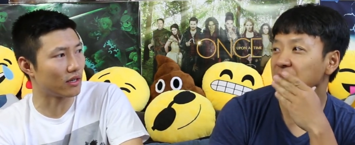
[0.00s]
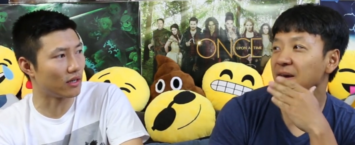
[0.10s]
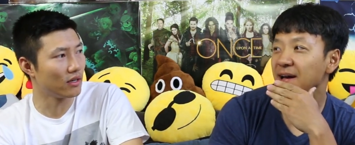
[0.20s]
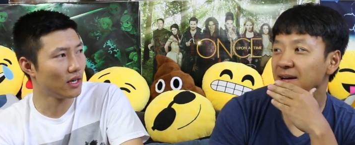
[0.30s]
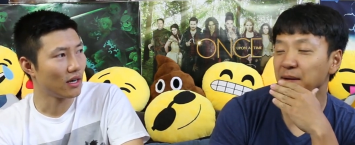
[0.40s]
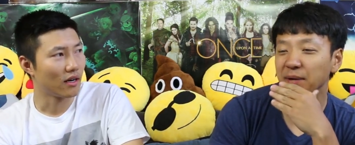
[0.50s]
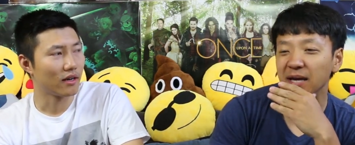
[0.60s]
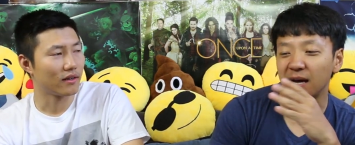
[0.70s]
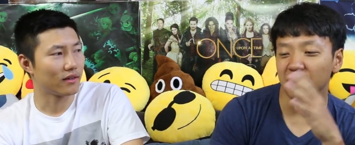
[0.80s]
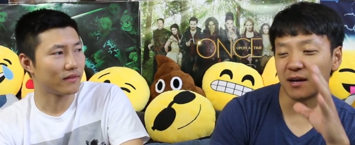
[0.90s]
Speaker 1: yeah. Know? I
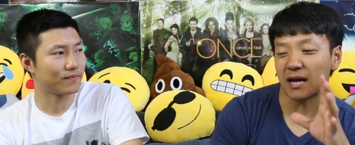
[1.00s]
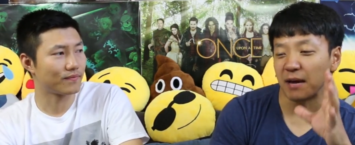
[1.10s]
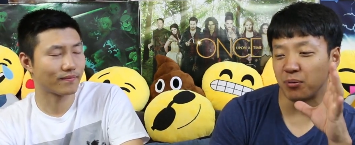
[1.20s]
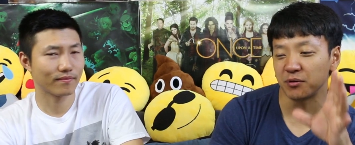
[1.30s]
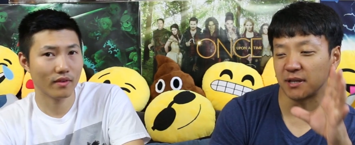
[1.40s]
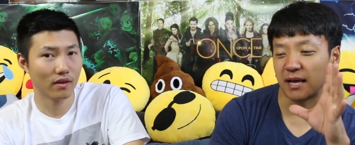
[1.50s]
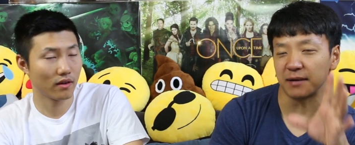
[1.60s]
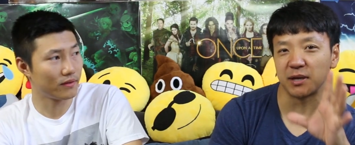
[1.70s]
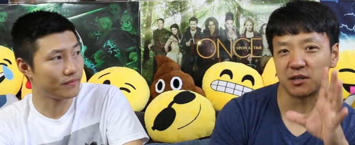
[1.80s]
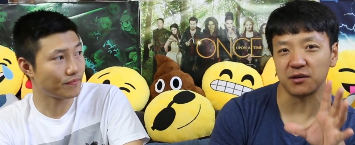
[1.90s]
mean, look, I post a lot
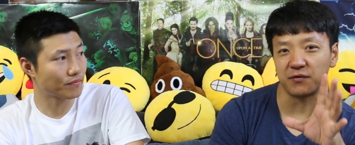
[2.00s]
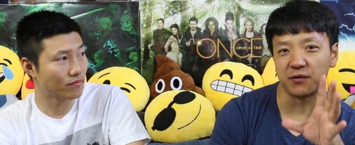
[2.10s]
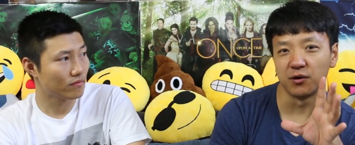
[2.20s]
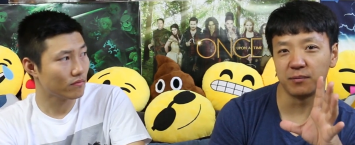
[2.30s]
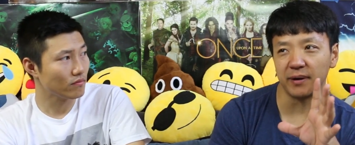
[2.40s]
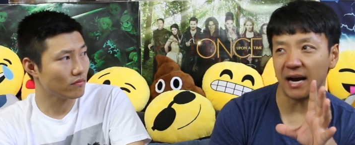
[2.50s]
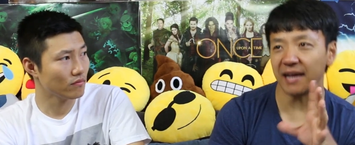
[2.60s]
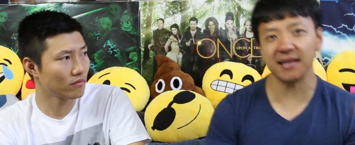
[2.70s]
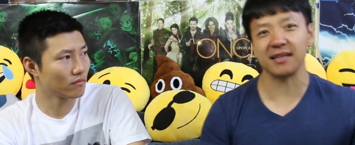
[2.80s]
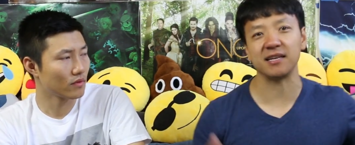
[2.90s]
of pictures of food, but
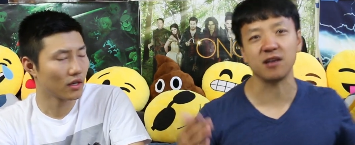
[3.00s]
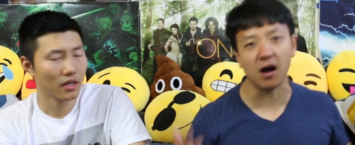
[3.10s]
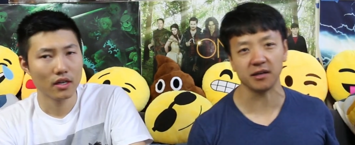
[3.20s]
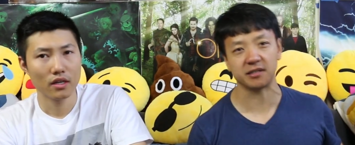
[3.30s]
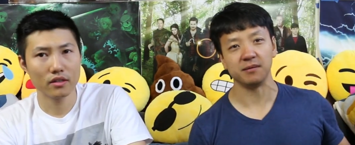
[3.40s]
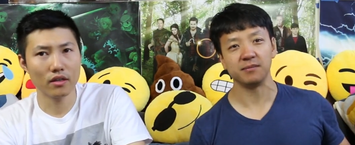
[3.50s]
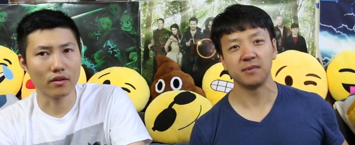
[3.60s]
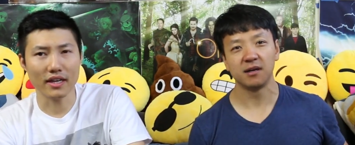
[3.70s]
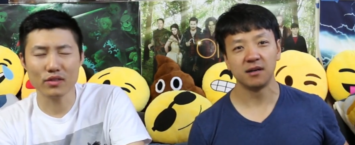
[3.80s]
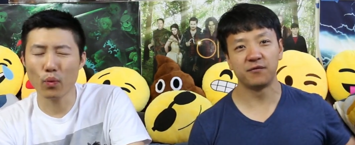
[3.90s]
I think that's awesome.
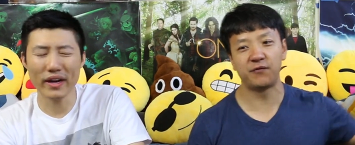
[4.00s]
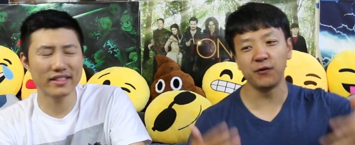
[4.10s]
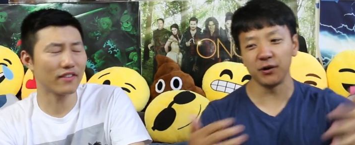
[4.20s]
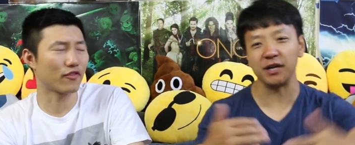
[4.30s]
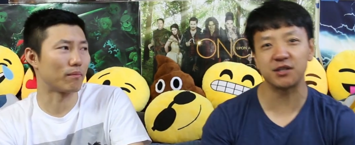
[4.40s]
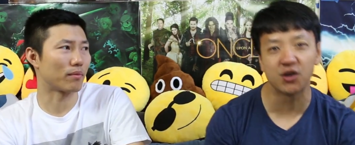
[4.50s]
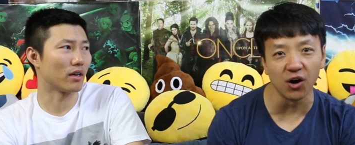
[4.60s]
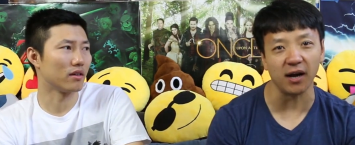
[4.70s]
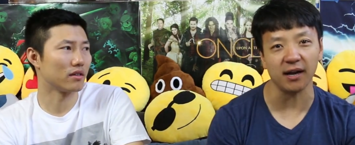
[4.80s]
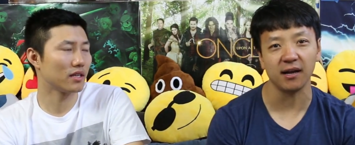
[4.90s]
No, that's way food is
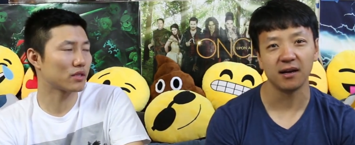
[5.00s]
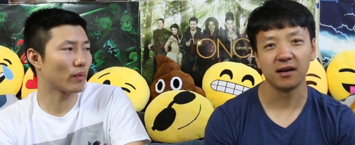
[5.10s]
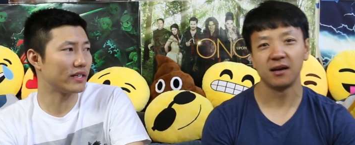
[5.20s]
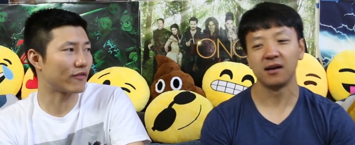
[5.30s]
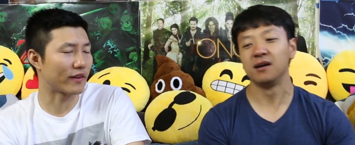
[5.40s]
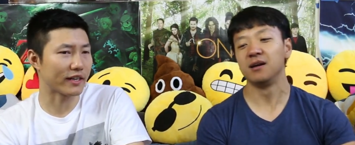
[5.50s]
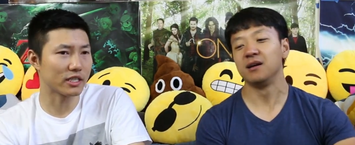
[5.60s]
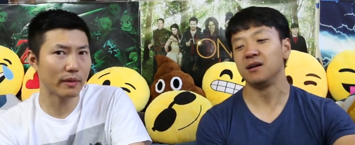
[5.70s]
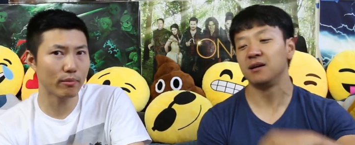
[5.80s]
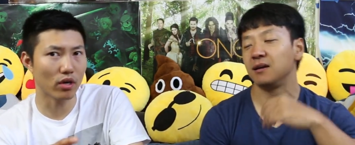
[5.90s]
bro. good. That's way different
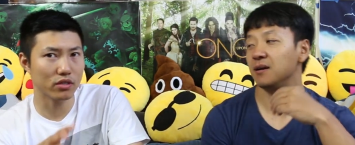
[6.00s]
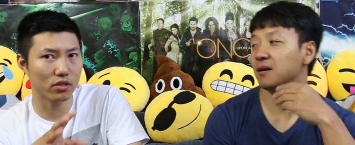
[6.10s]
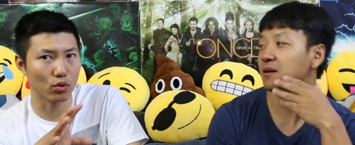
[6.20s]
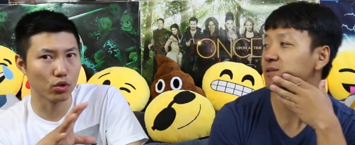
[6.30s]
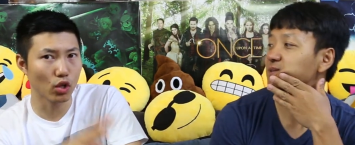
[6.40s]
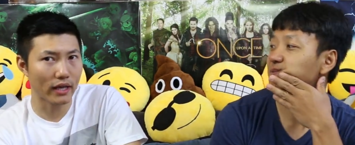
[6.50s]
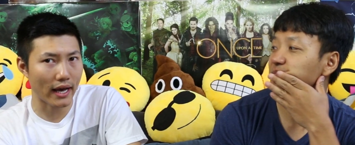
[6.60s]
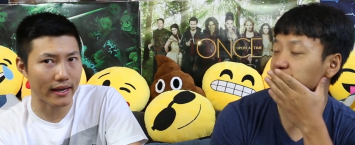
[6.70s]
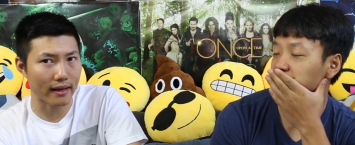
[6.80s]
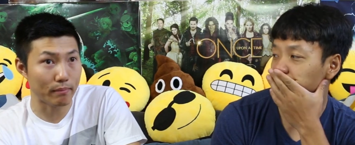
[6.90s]
because people also look
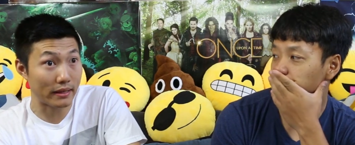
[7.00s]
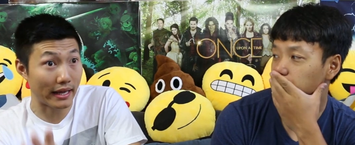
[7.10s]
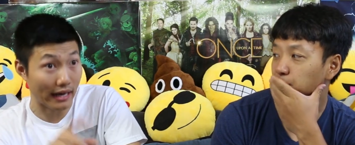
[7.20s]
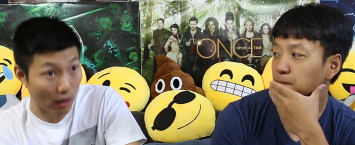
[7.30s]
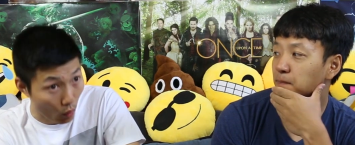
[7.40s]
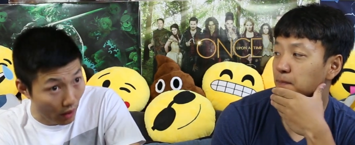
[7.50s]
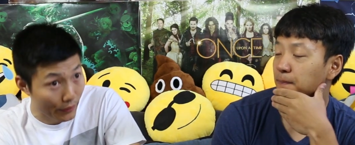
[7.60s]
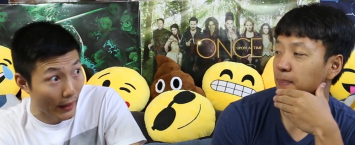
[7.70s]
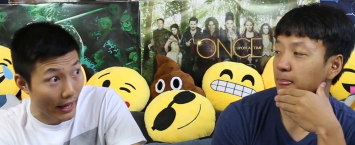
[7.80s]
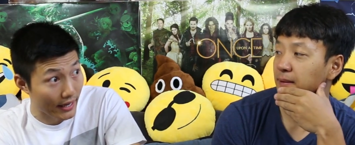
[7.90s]
at it and be like, I
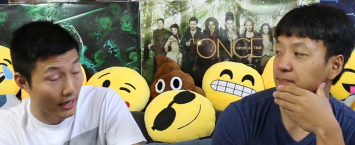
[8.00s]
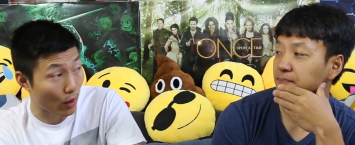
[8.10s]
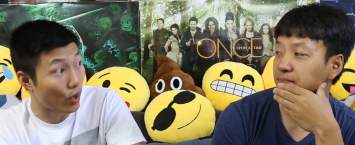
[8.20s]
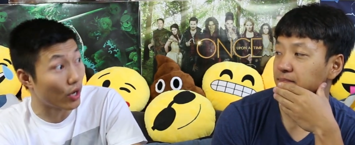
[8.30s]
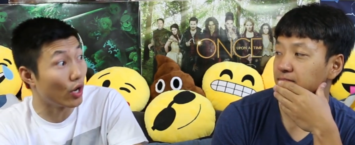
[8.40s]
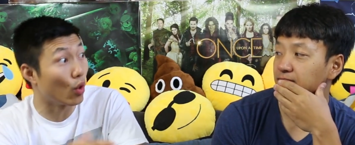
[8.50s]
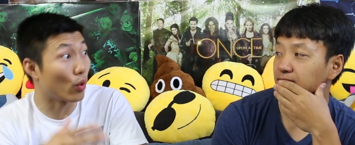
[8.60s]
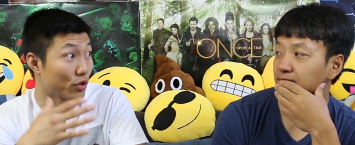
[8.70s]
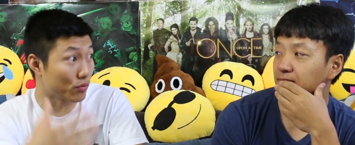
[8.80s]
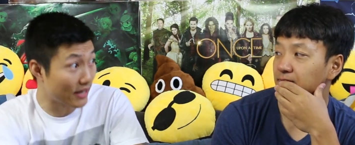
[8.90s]
want that, and I want to know
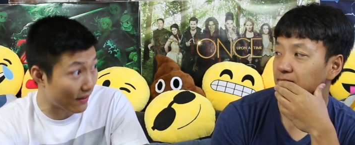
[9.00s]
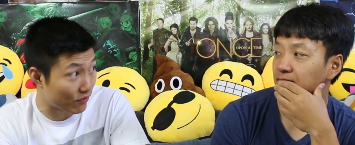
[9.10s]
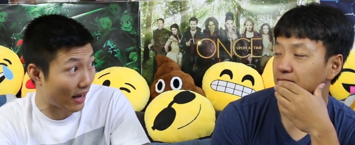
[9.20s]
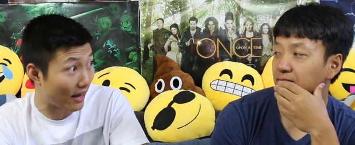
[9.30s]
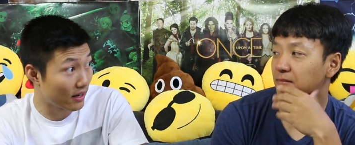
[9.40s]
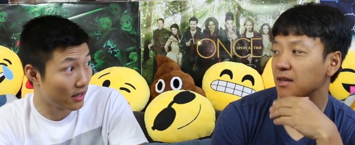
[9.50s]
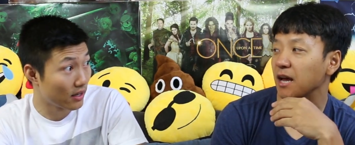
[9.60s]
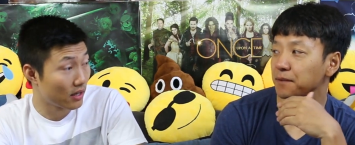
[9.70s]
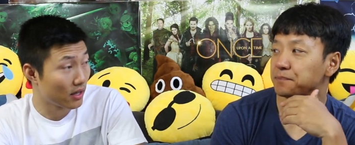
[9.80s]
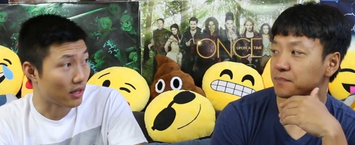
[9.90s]
where you get that.
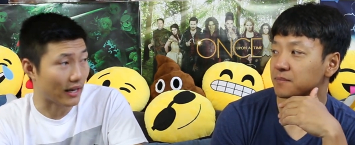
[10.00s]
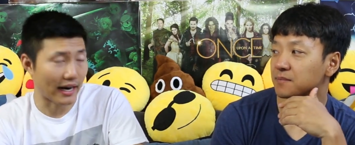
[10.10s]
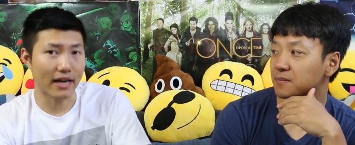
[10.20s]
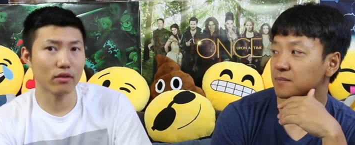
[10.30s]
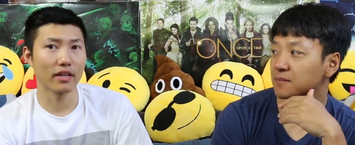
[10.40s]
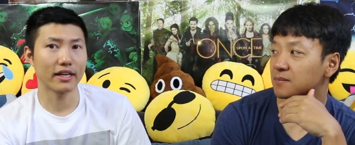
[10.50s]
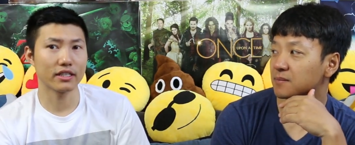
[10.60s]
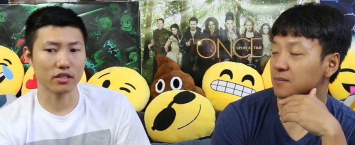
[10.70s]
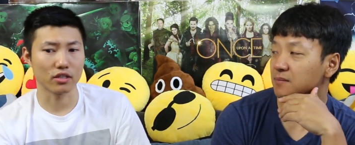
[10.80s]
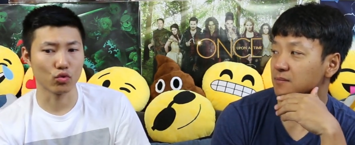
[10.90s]
Yeah. Like I don't
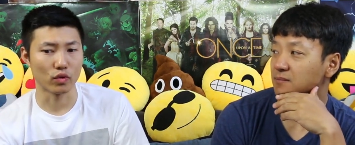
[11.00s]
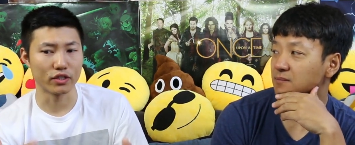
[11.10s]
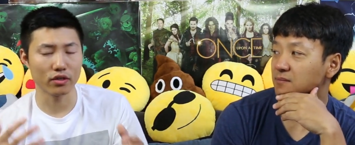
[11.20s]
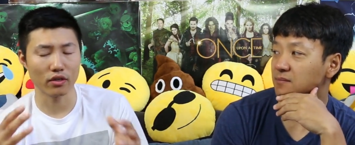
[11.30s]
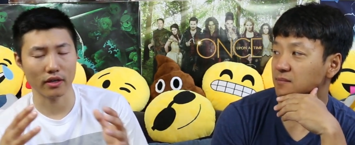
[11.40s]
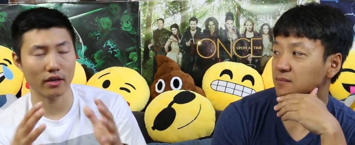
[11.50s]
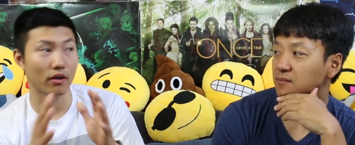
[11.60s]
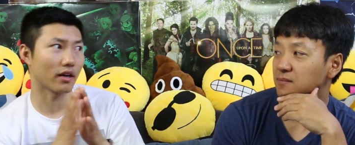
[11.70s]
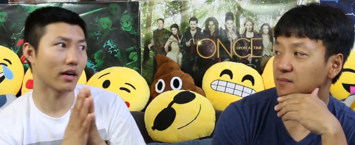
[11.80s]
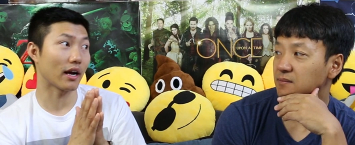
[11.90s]
like just grat. Okay,
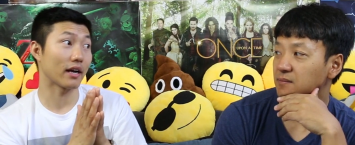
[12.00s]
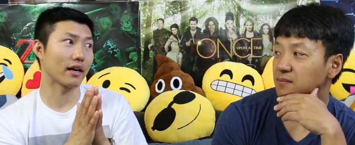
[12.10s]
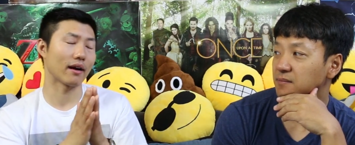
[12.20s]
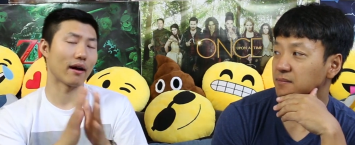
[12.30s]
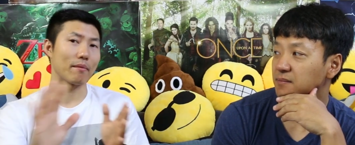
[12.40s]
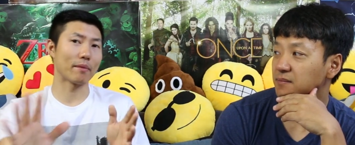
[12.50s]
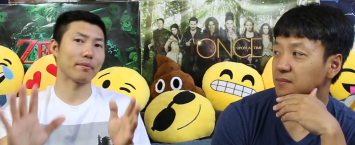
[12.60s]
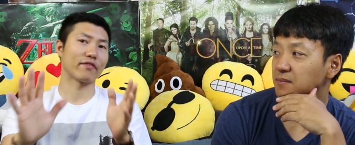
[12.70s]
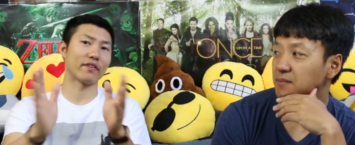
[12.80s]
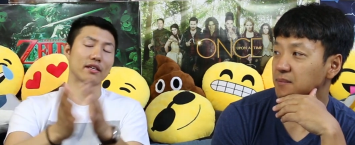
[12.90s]
okay, okay. I, I might
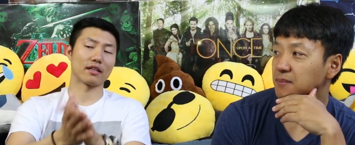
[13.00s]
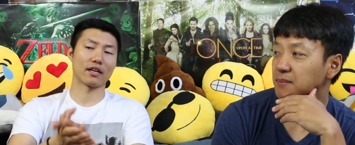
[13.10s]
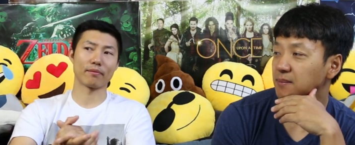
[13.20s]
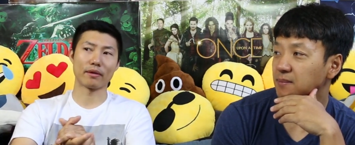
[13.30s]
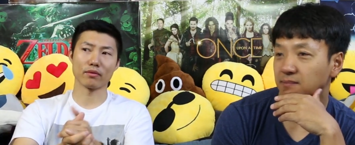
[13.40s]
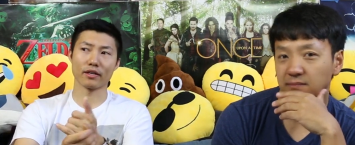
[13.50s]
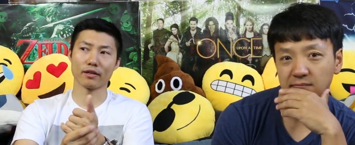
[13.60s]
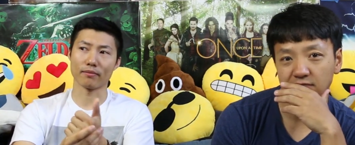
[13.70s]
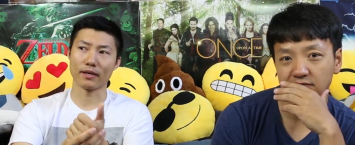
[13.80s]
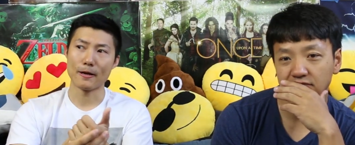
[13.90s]
be offending a lot of people
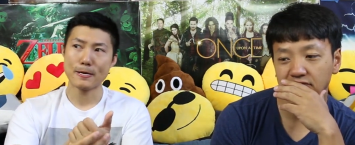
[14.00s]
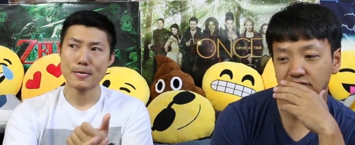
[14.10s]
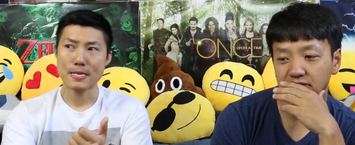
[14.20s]
here, but